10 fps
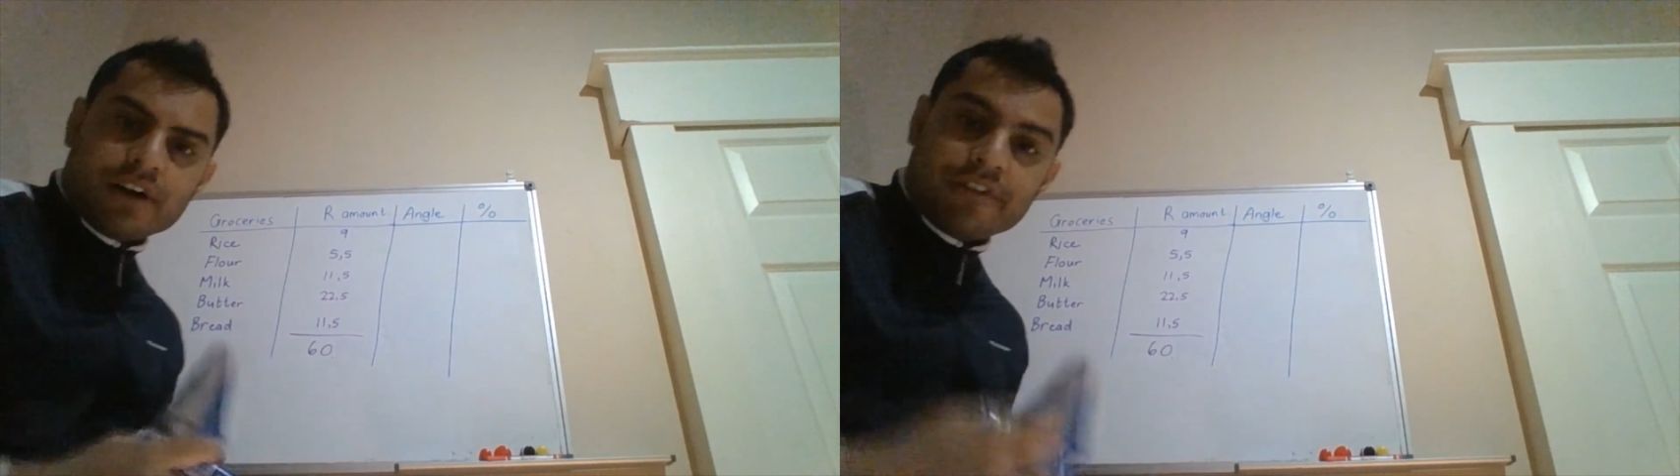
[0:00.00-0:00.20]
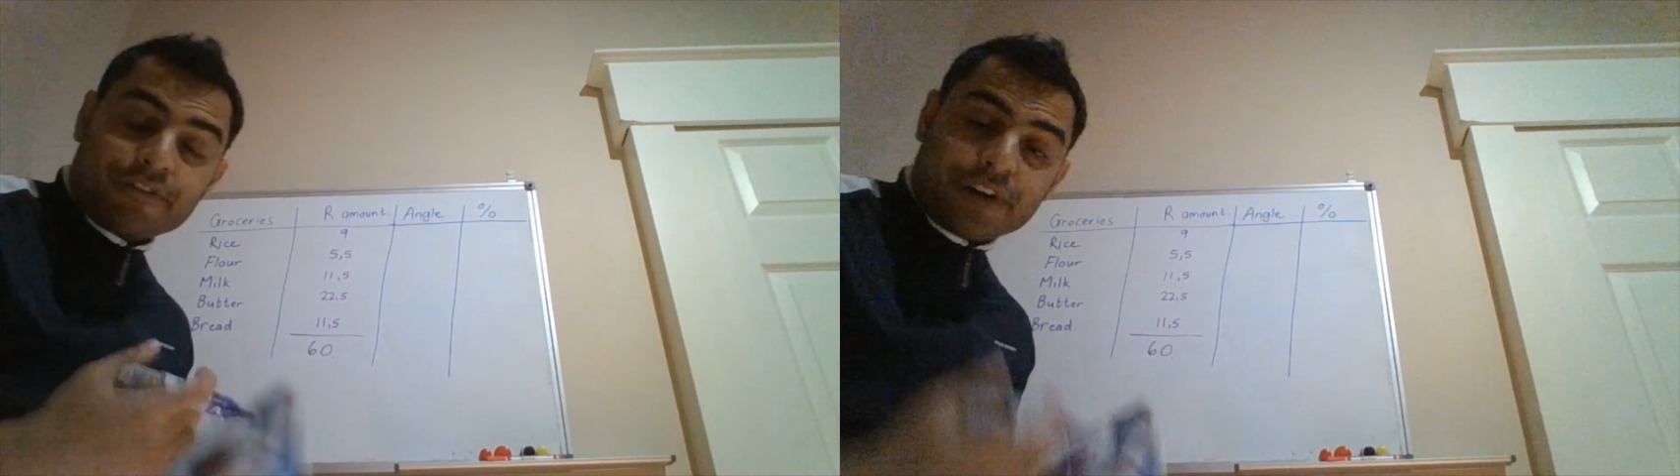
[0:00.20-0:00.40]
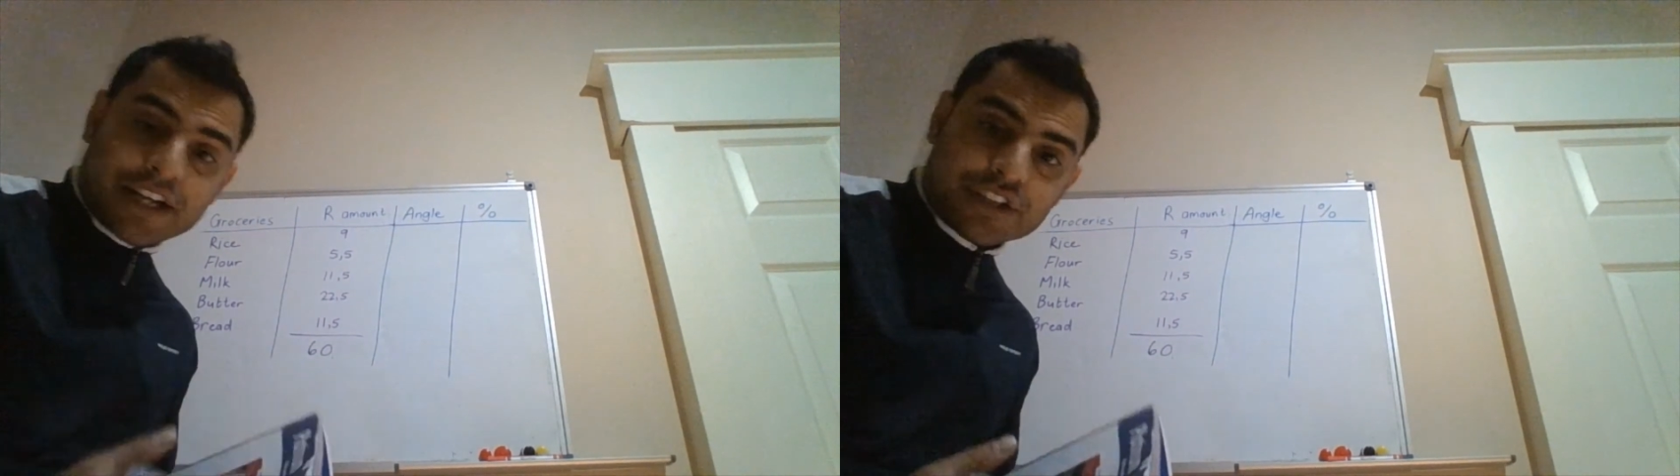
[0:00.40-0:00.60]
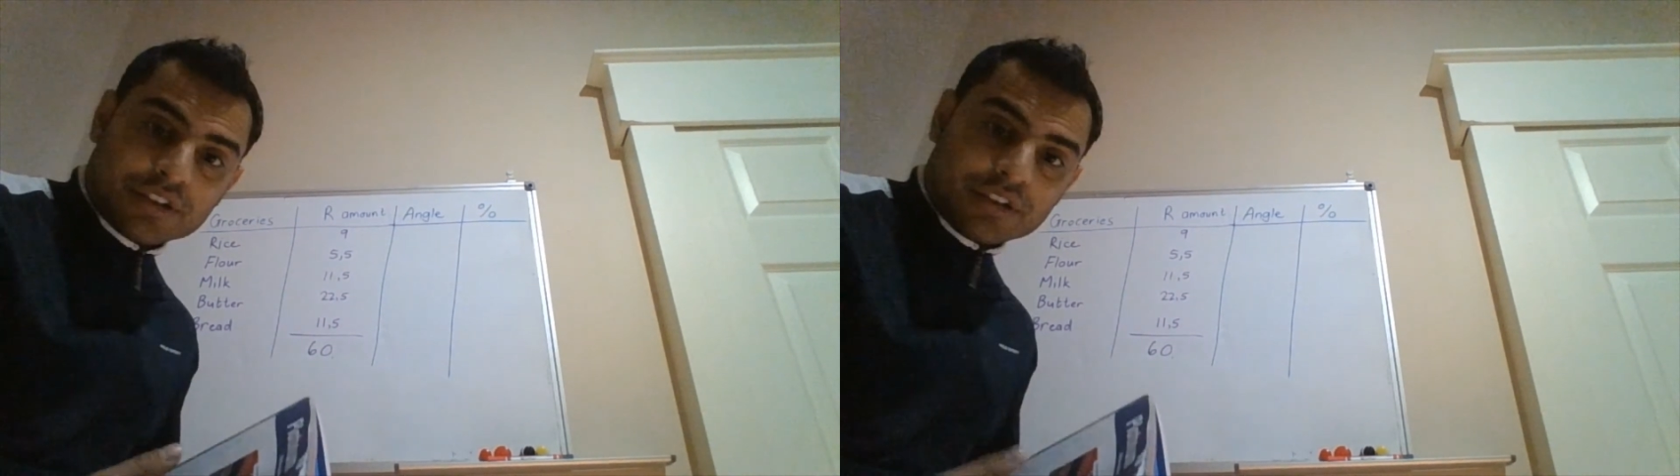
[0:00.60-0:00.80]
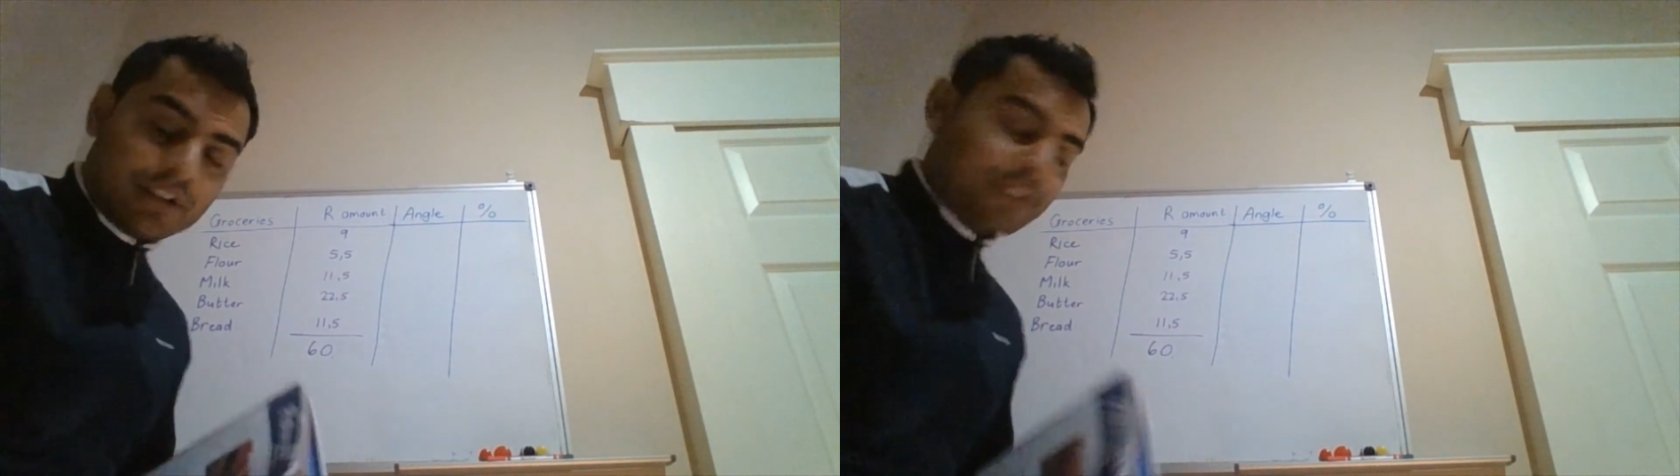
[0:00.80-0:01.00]
a
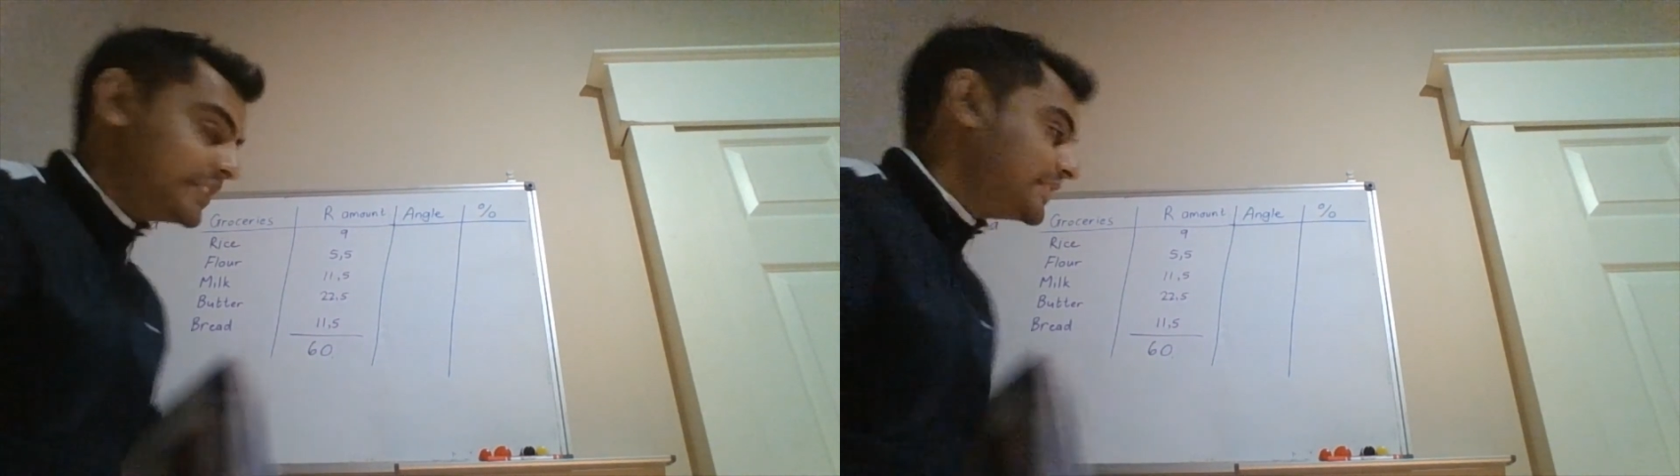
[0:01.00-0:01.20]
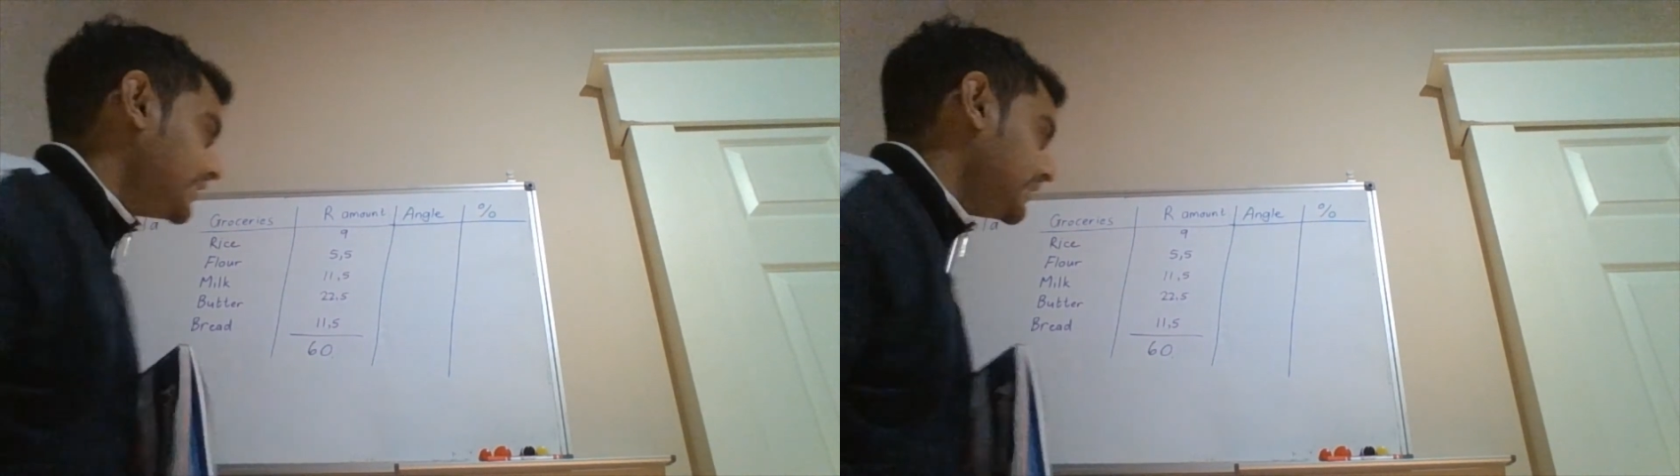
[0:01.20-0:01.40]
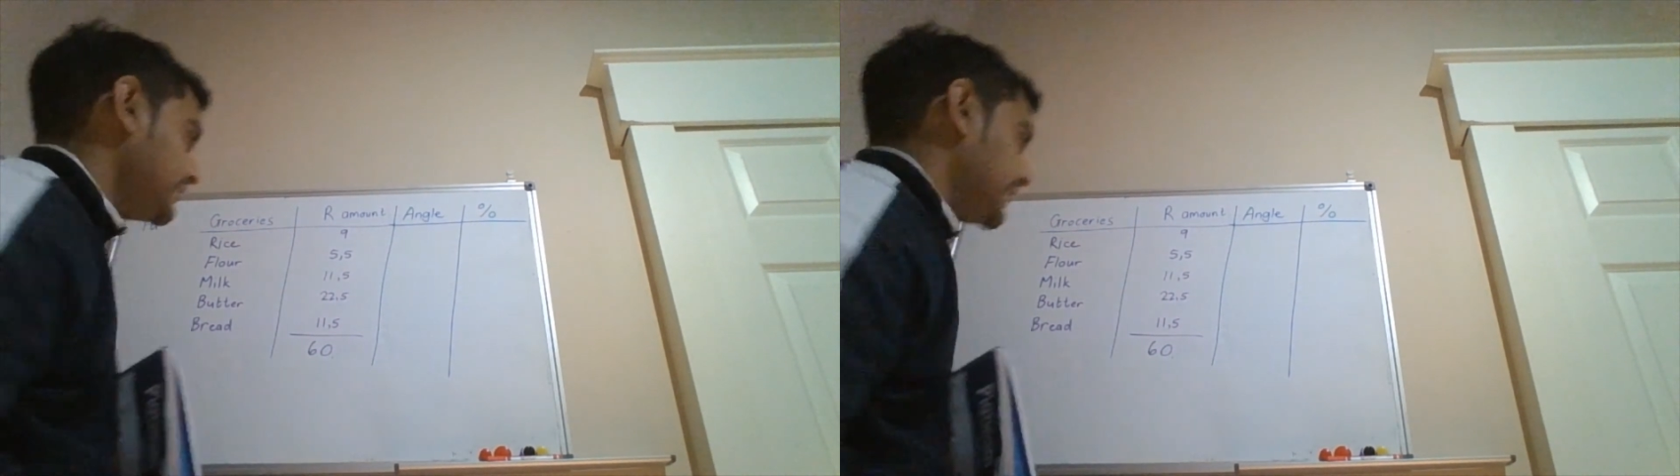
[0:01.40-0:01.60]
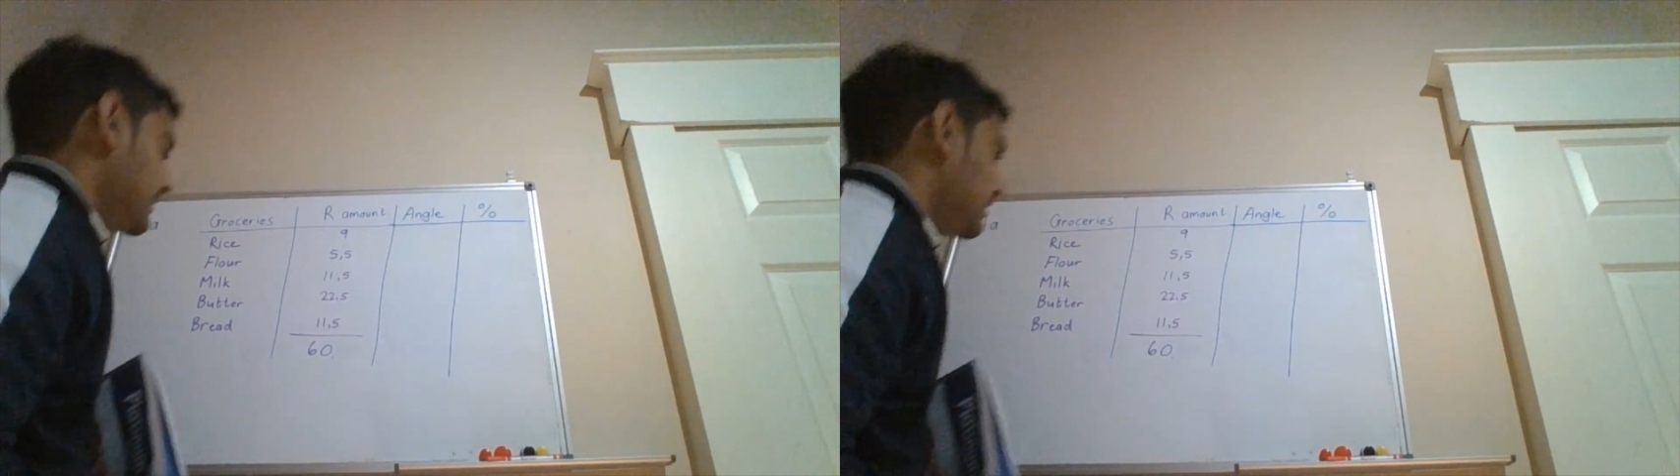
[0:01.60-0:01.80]
fraction of the 60.